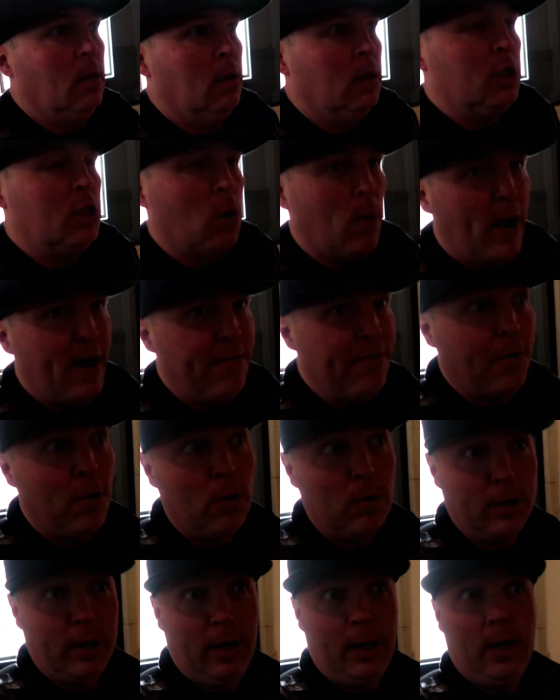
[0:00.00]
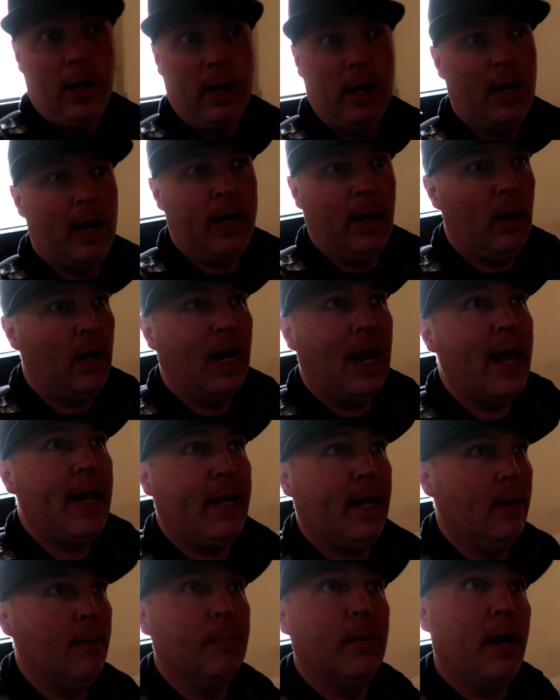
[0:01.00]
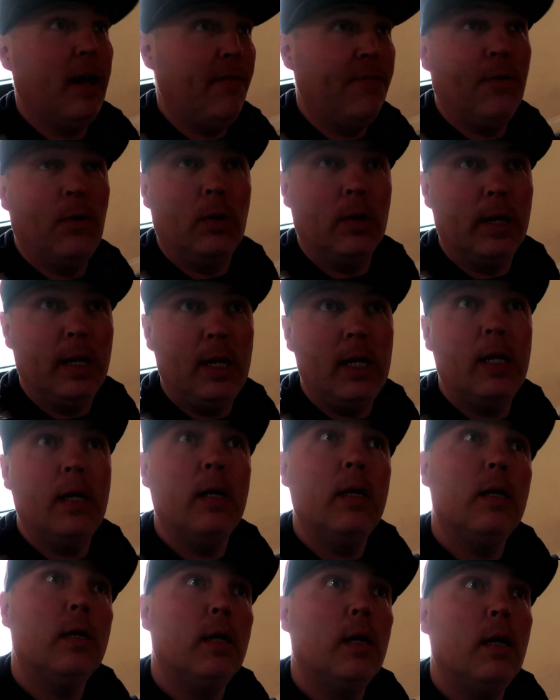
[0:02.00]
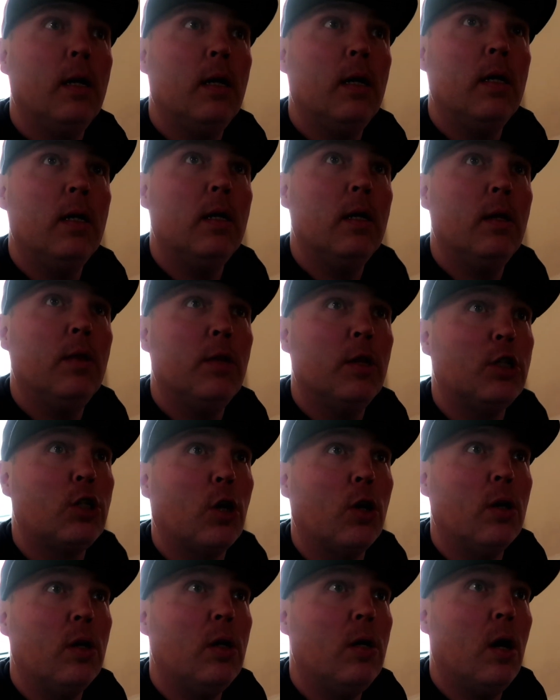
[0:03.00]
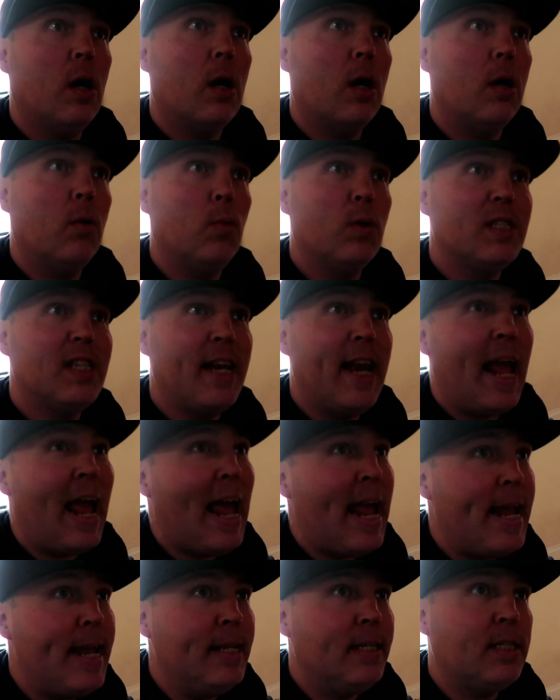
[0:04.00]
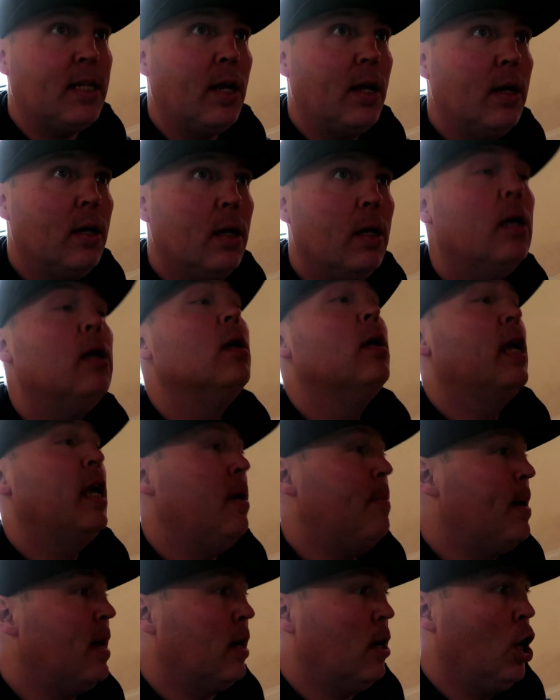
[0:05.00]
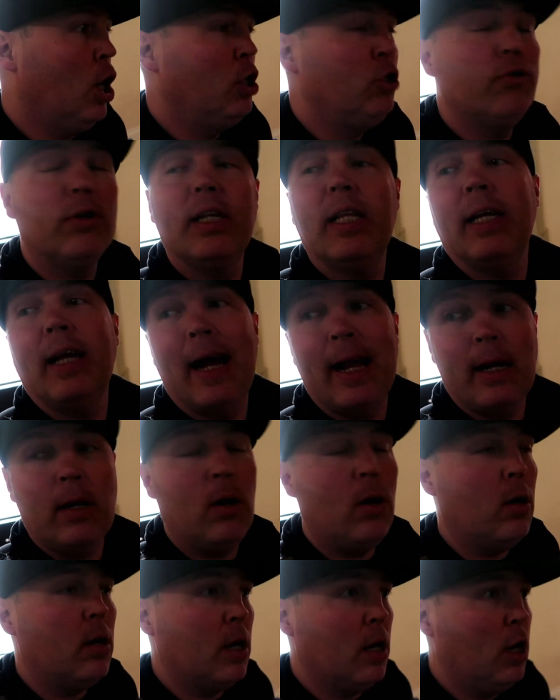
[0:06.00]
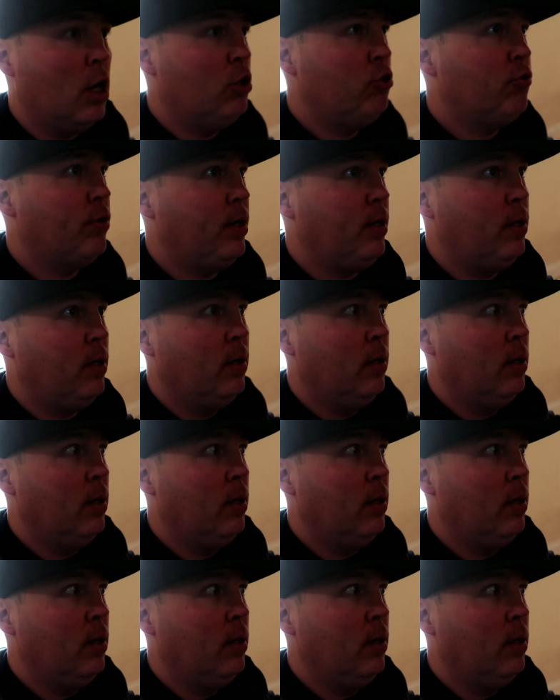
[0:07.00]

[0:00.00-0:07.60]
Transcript: So I folded. I didn't like it, but I folded. The turn card was an eight. He bet one hundred. The guy called one hundred.